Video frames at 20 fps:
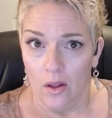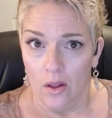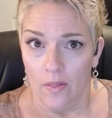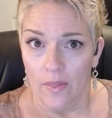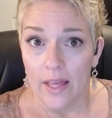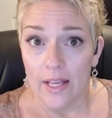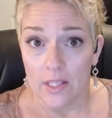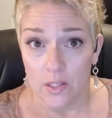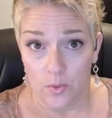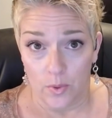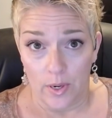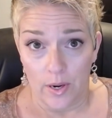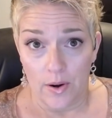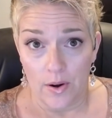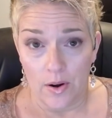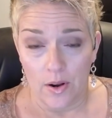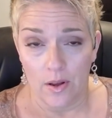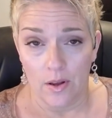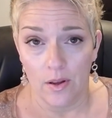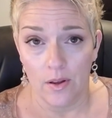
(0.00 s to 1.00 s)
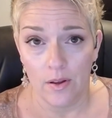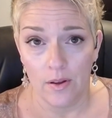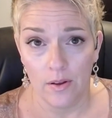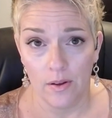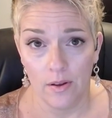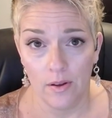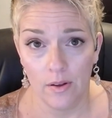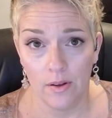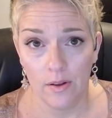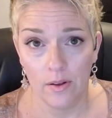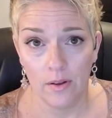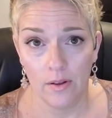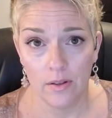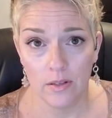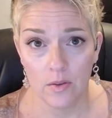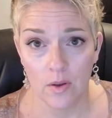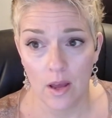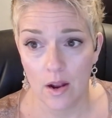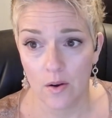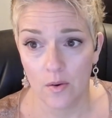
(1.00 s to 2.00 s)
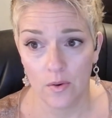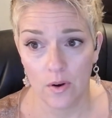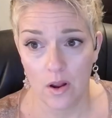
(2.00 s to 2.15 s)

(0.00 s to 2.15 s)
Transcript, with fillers: That's weird. So I don't